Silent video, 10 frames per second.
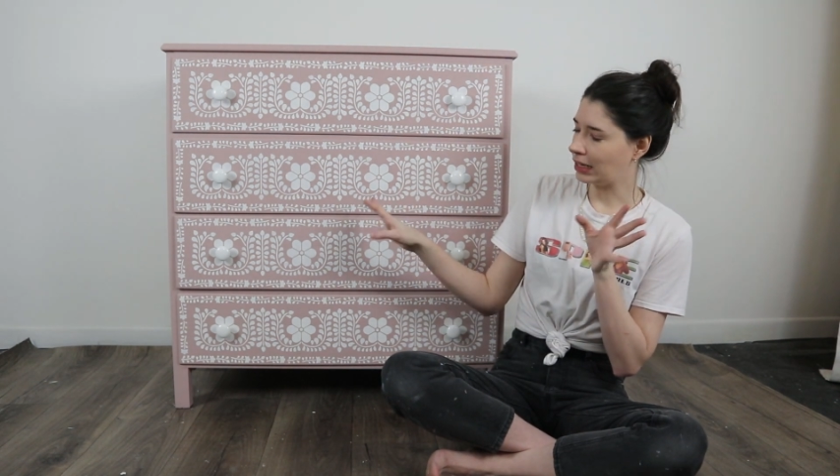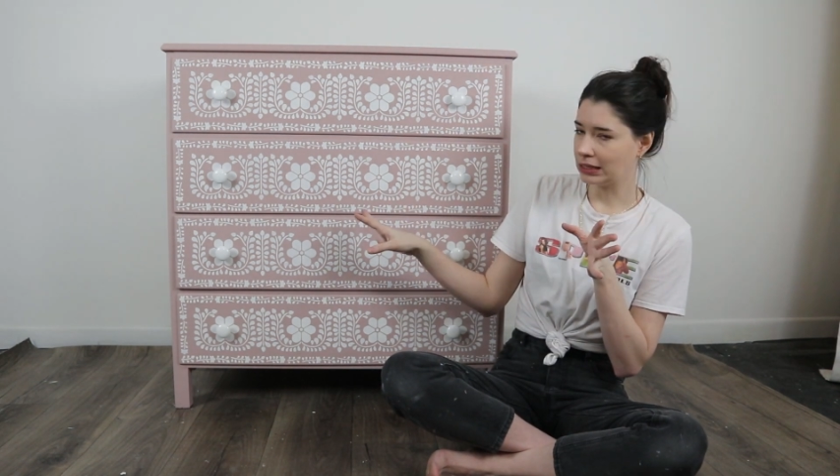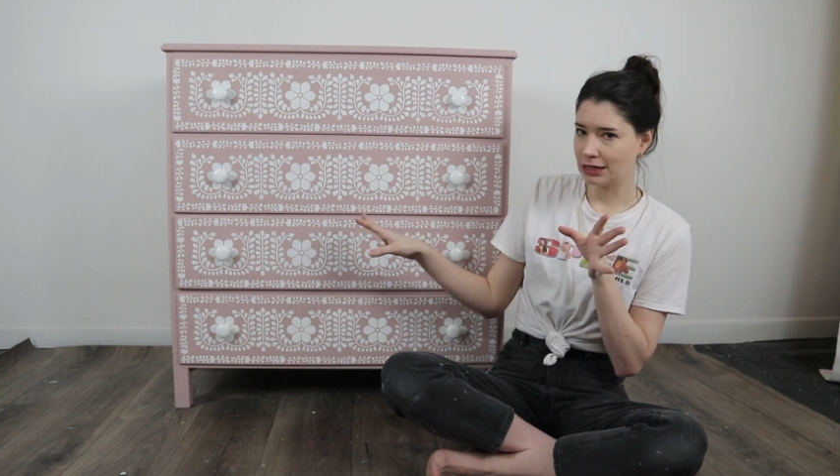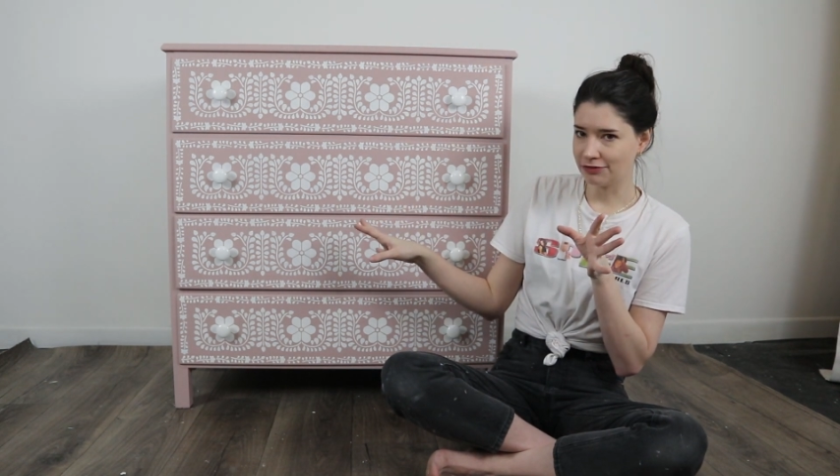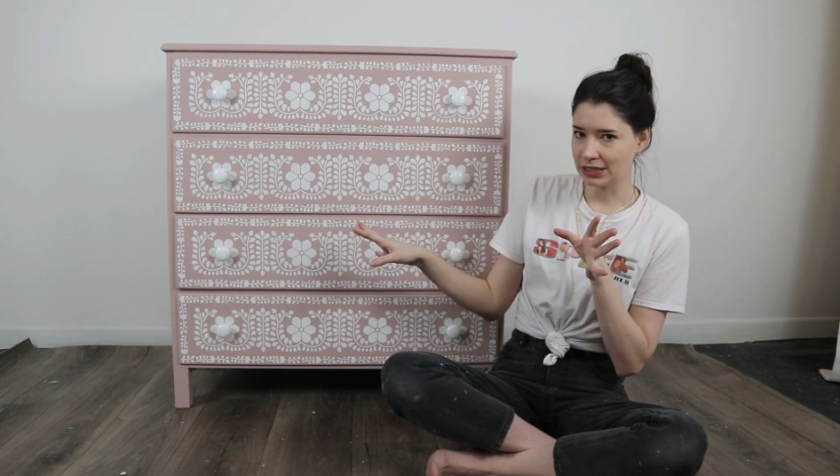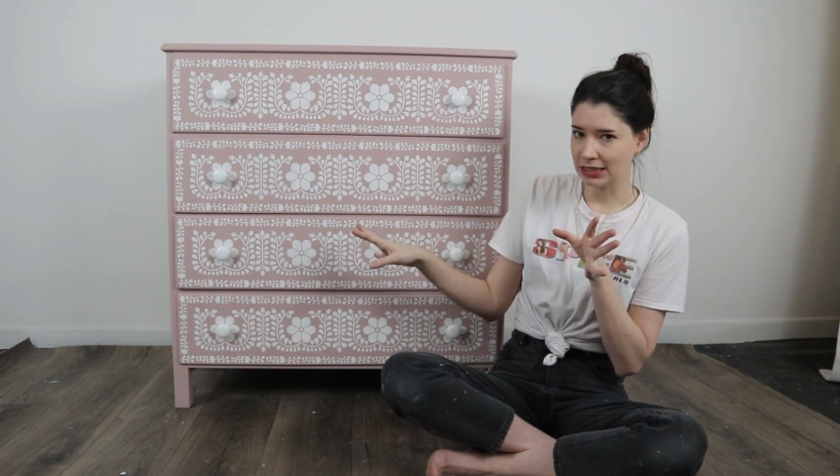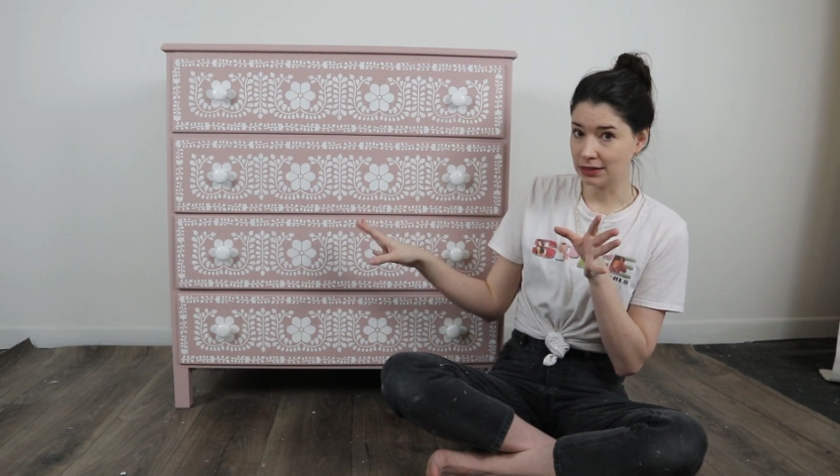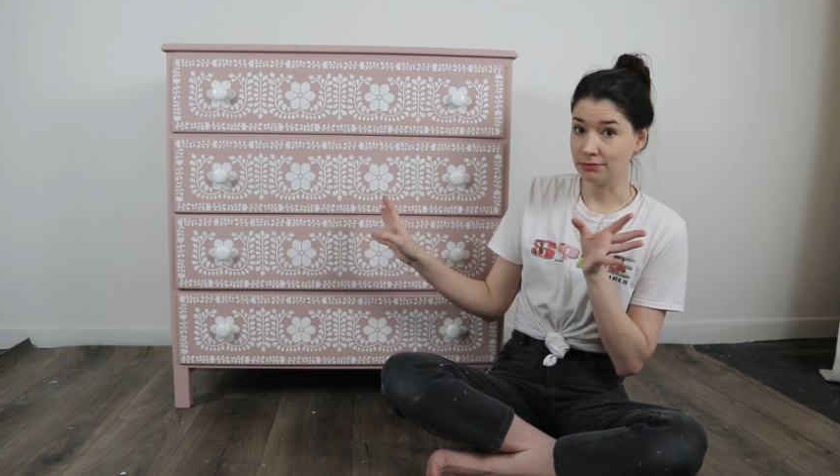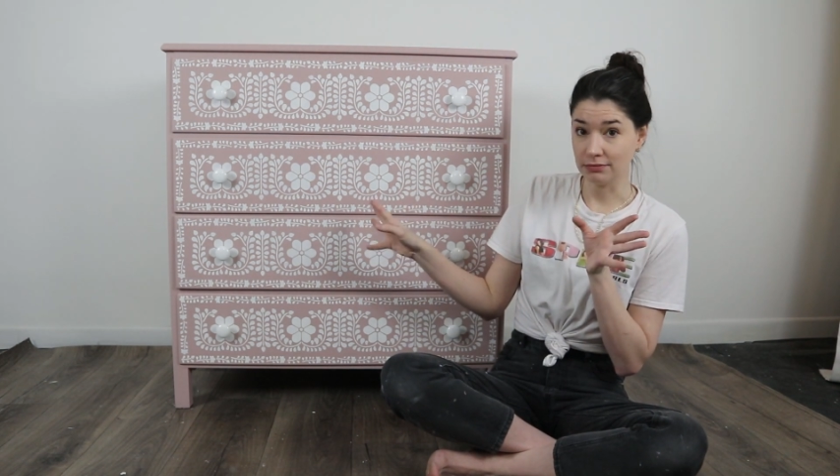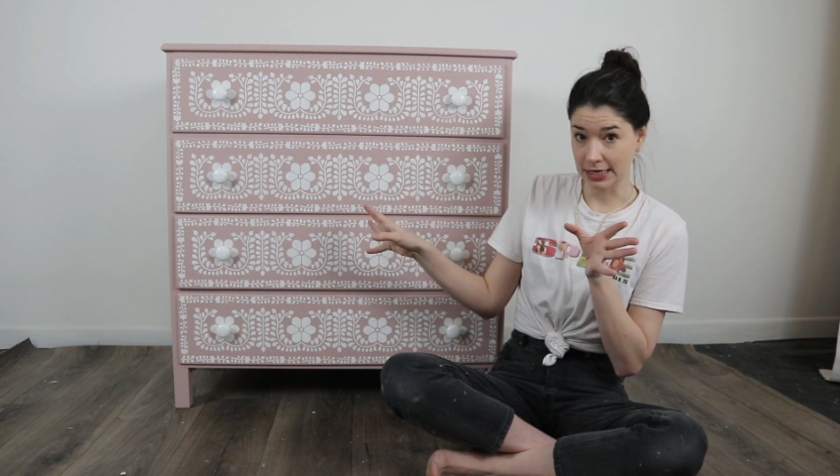
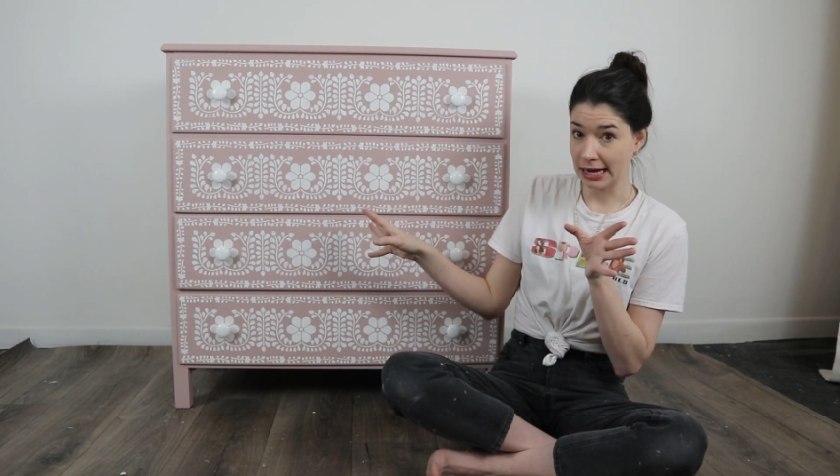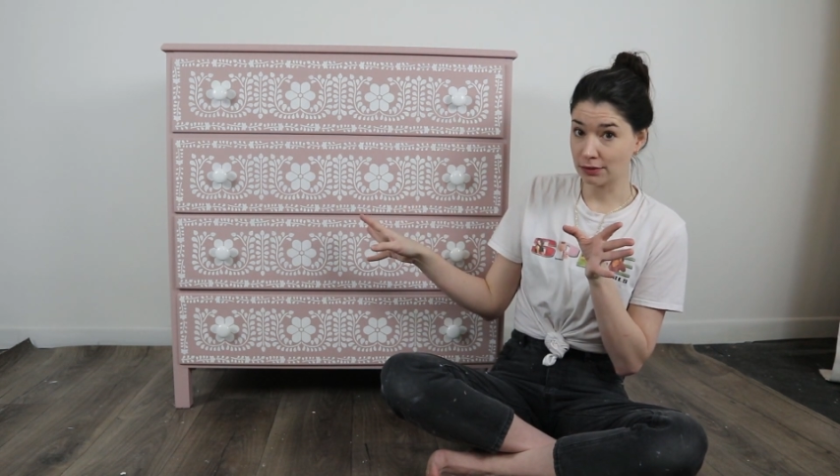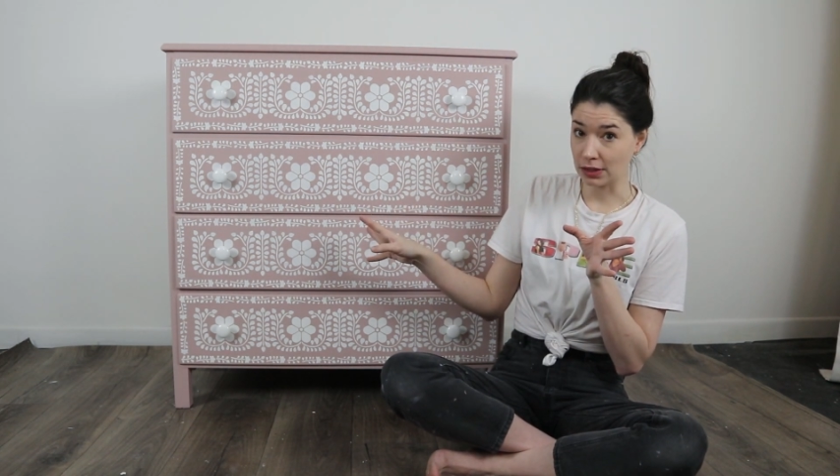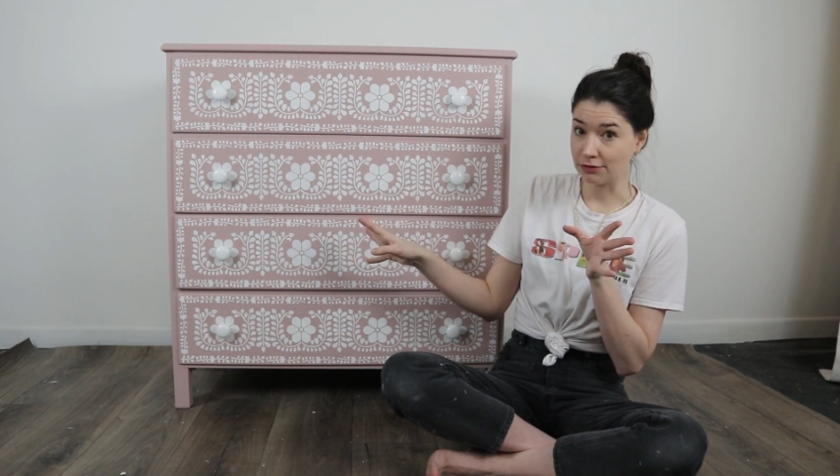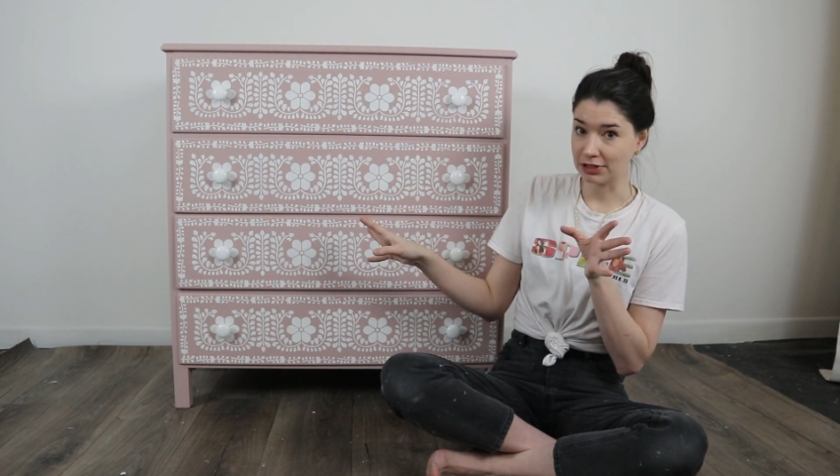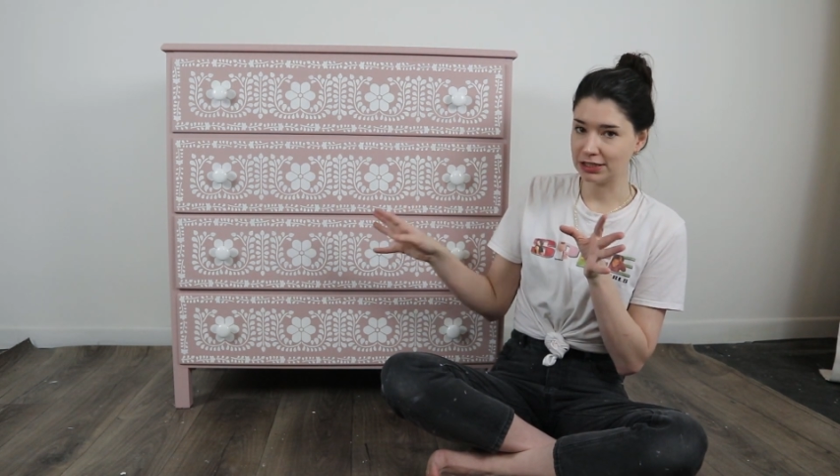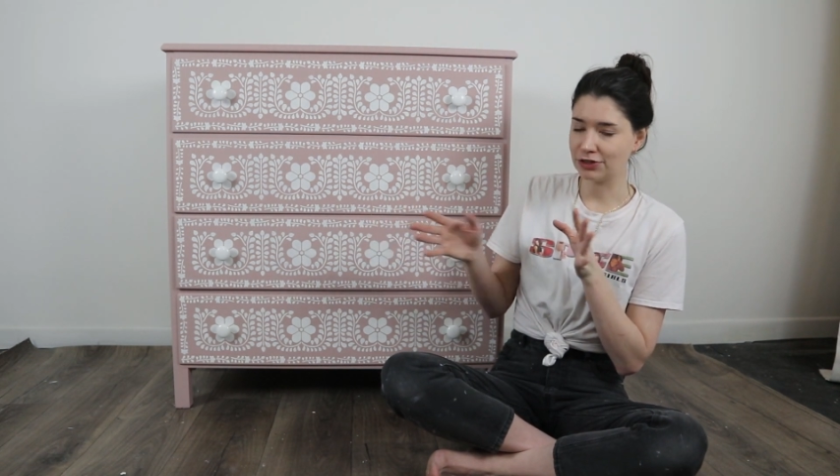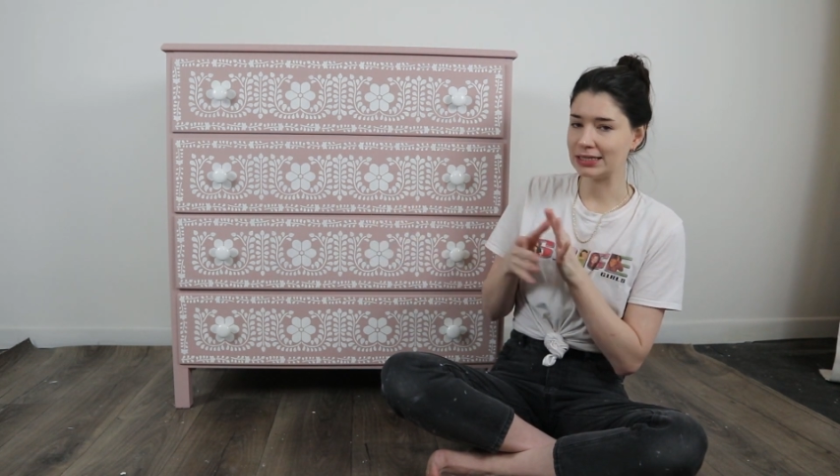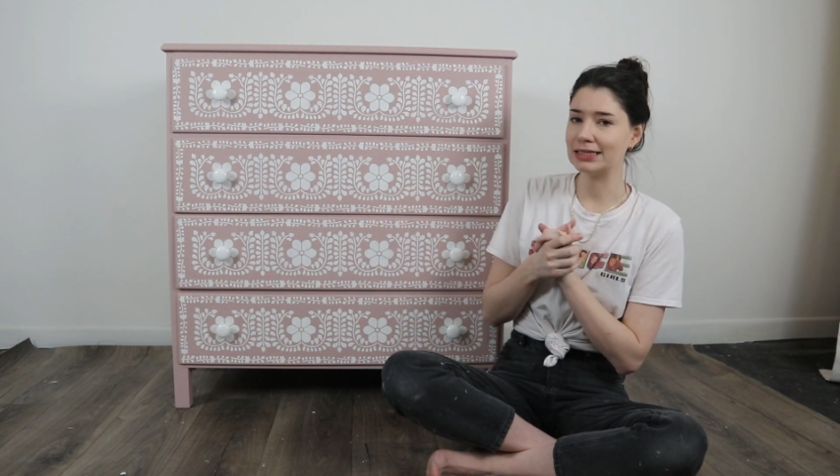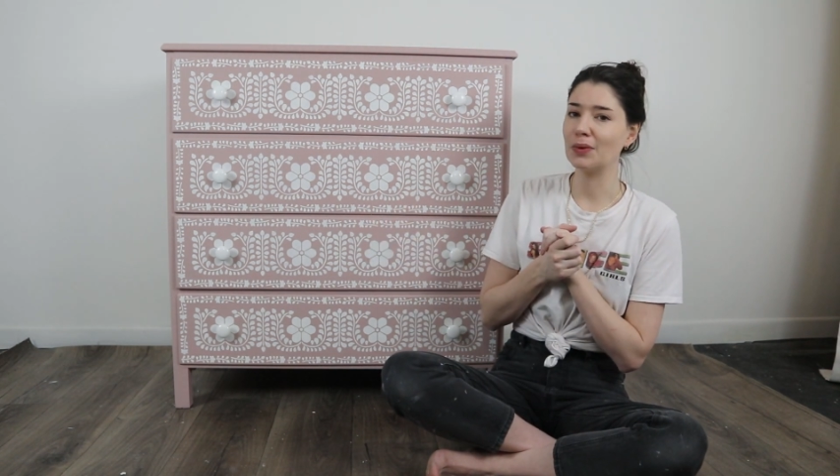lovely, now lovely
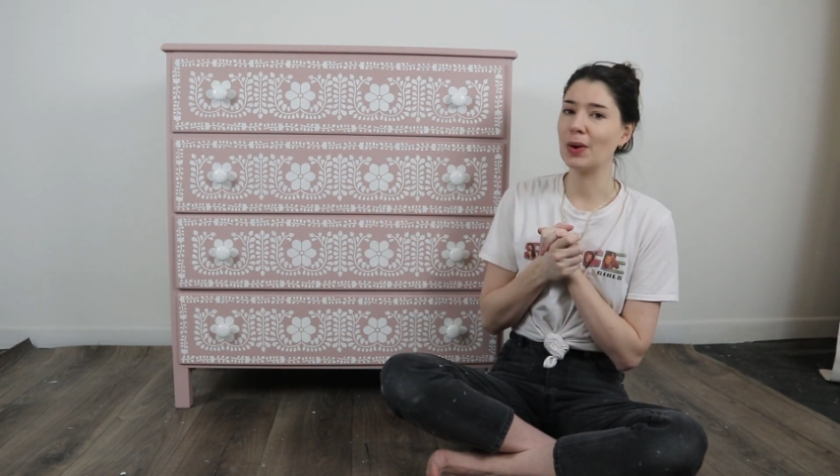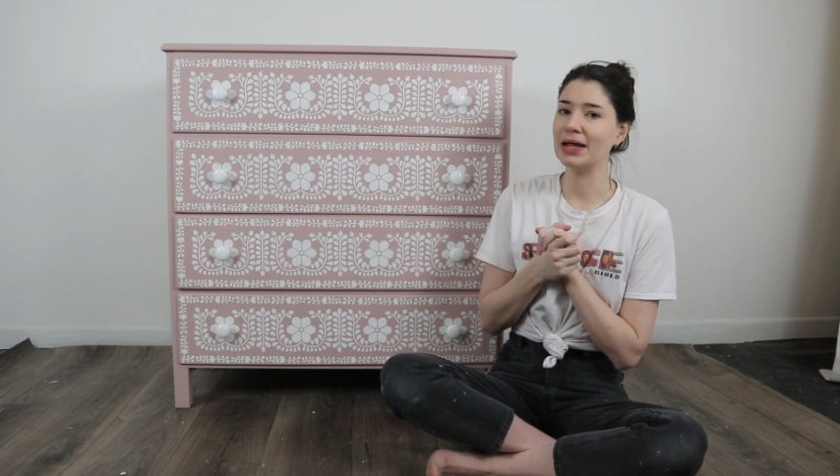dresser